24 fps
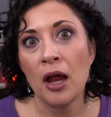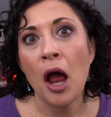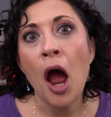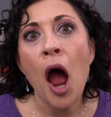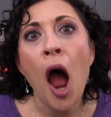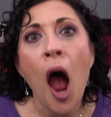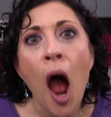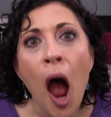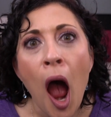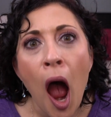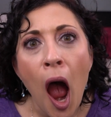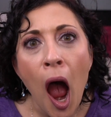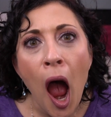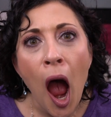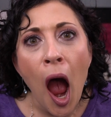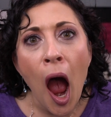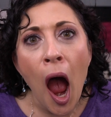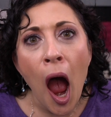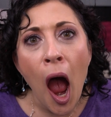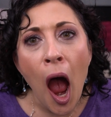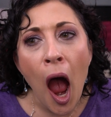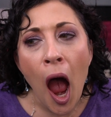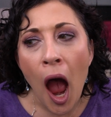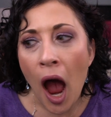
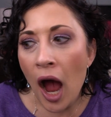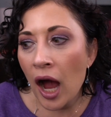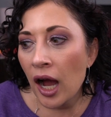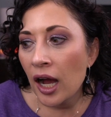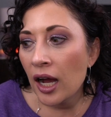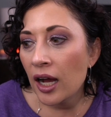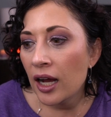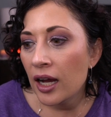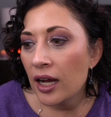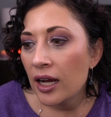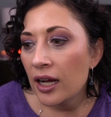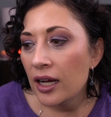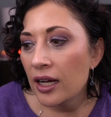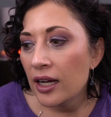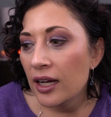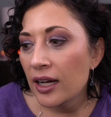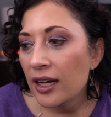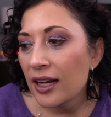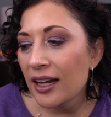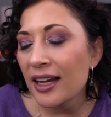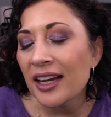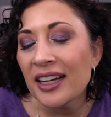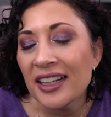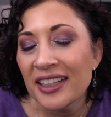
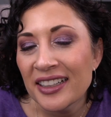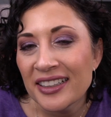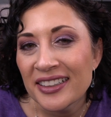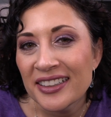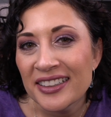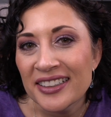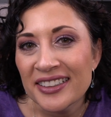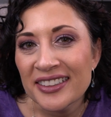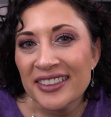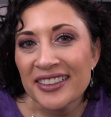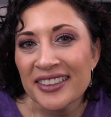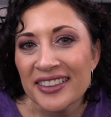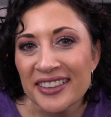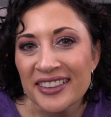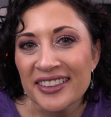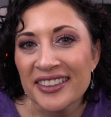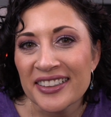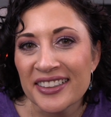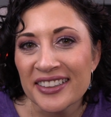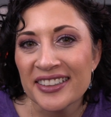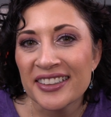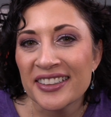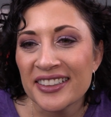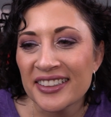
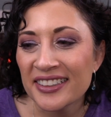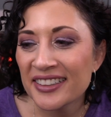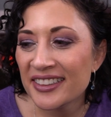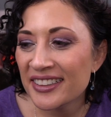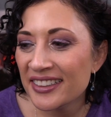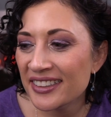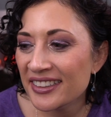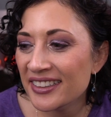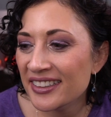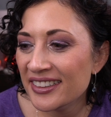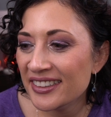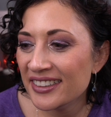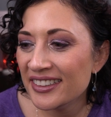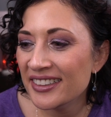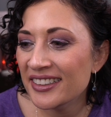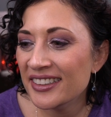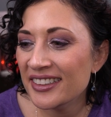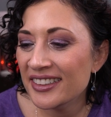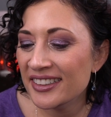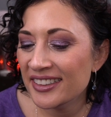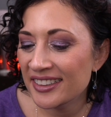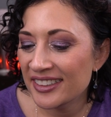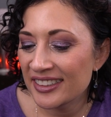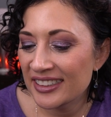
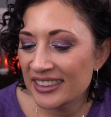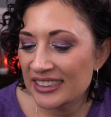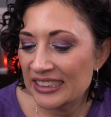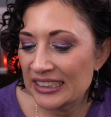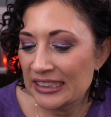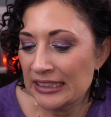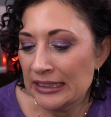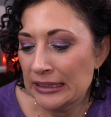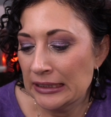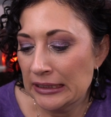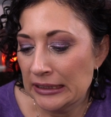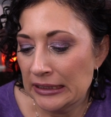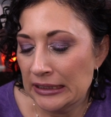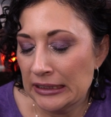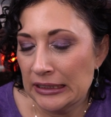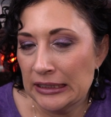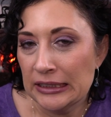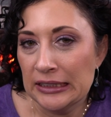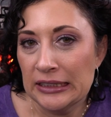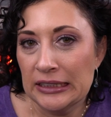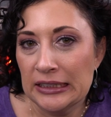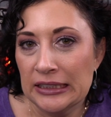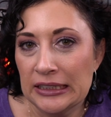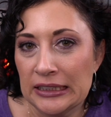
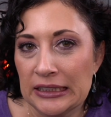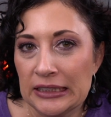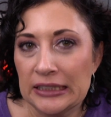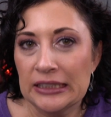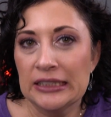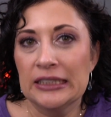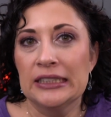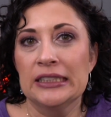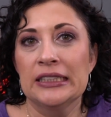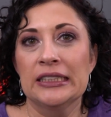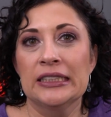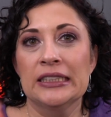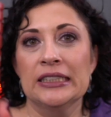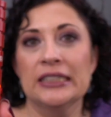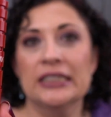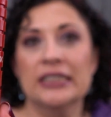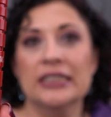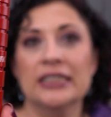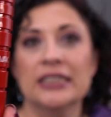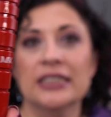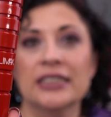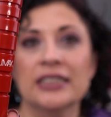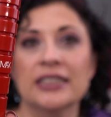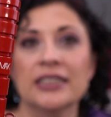
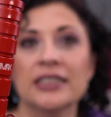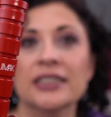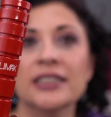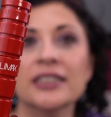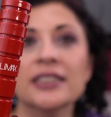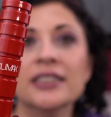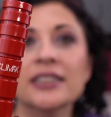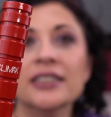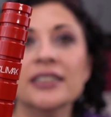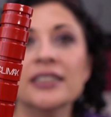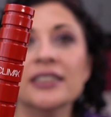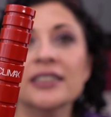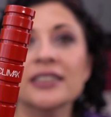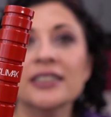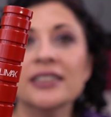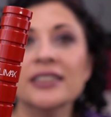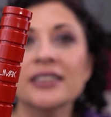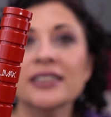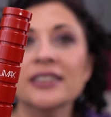No one is speaking in this clip.